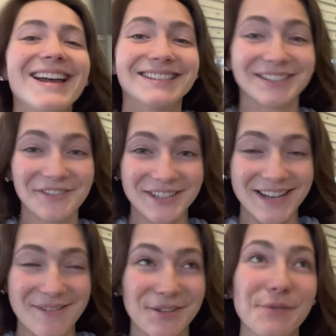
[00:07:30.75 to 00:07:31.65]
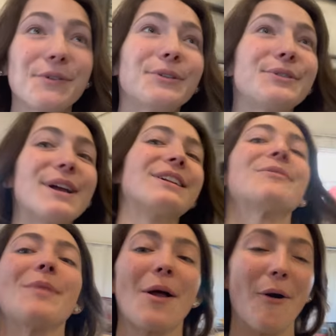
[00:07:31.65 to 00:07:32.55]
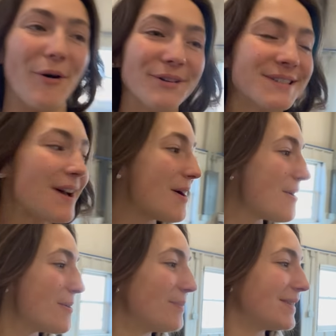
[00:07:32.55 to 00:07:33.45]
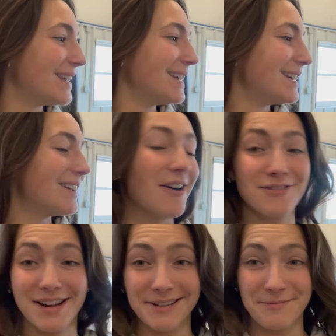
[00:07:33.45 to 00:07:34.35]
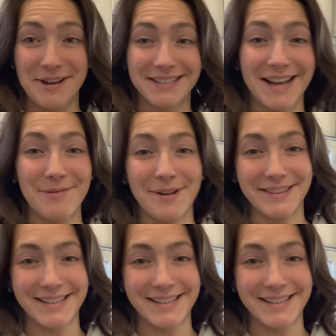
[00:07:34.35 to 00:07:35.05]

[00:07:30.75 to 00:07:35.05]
delivered today was a fuel trailer, but also, oh, you guys are be excited about